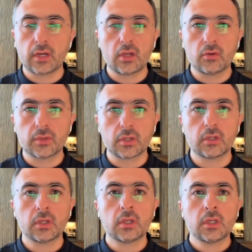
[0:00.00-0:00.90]
I know that,
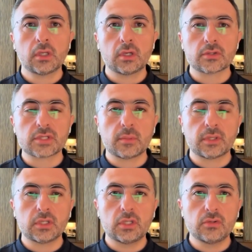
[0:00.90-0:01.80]
you know, some of
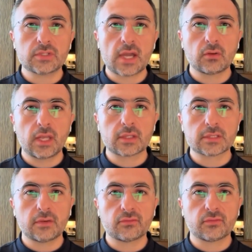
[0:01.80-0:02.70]
the news
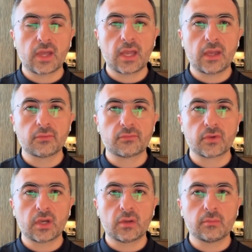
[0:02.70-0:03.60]
outlets have
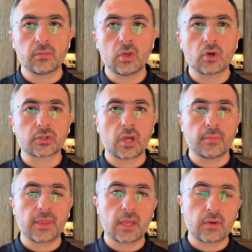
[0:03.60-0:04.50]
locked
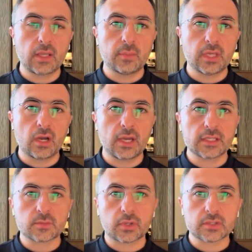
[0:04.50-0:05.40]
up their
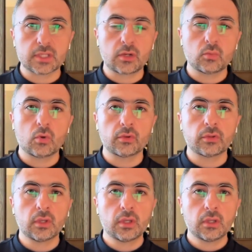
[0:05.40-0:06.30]
APIs because they don't want
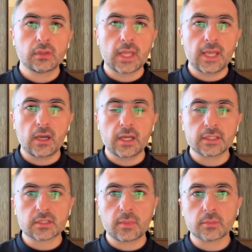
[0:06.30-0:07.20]
the
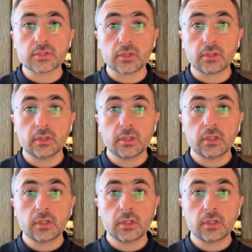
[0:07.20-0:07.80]
AIs to be able to,